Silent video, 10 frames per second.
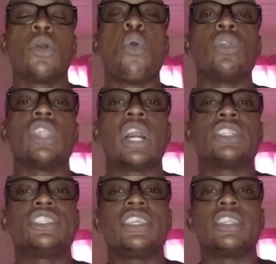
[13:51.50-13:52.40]
Hold
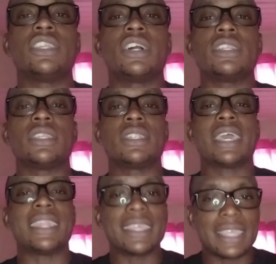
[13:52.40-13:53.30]
on to your nut.
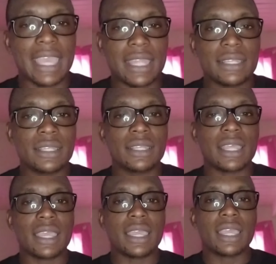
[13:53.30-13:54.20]
And again,
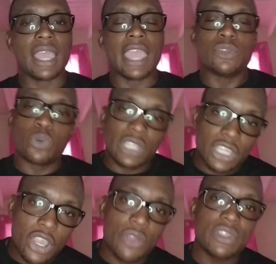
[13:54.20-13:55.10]
I don't
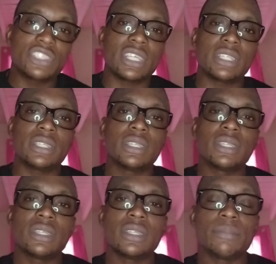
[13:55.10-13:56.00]
encourage it,
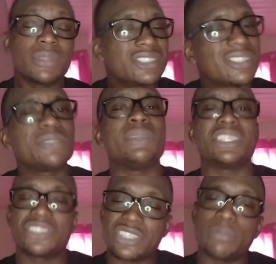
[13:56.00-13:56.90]
but just
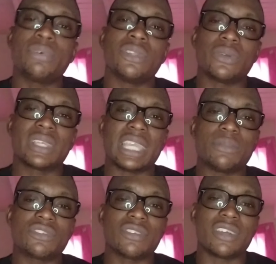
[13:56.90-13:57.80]
make sure you pull up
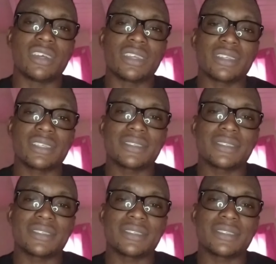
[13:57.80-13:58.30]
game strong.